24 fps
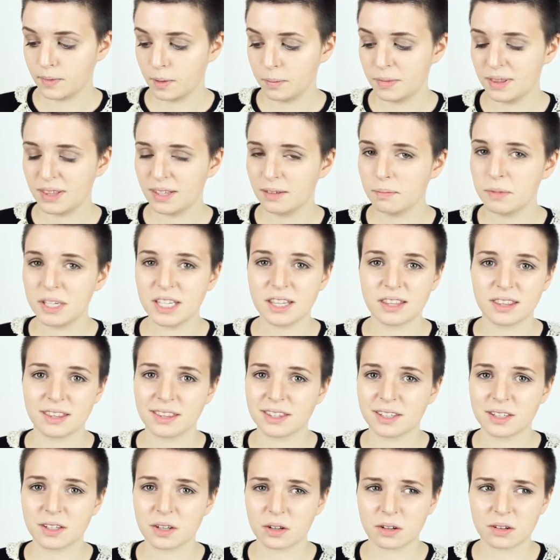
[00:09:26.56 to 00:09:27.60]
I mean, I mean,
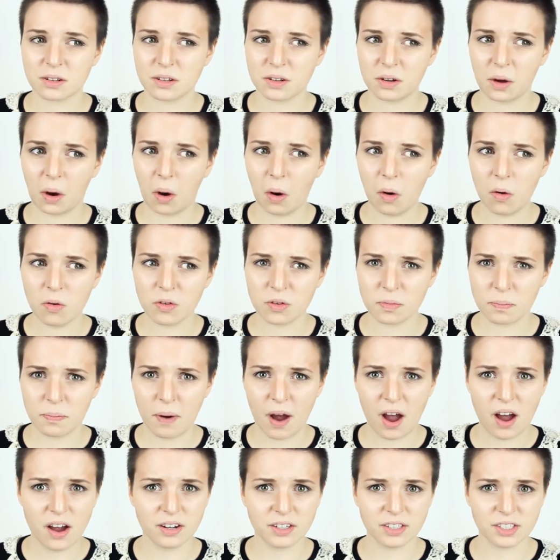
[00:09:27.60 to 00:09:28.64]
cold
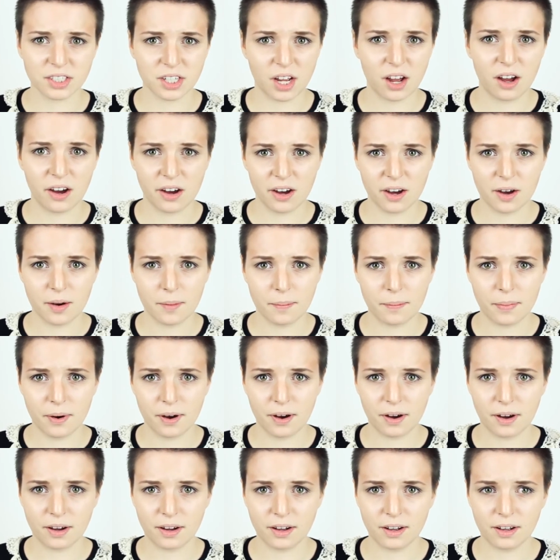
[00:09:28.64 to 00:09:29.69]
burns hurt,
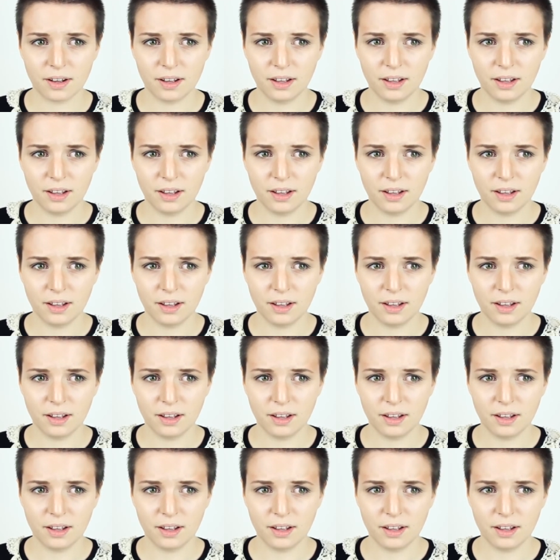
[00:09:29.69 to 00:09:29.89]
but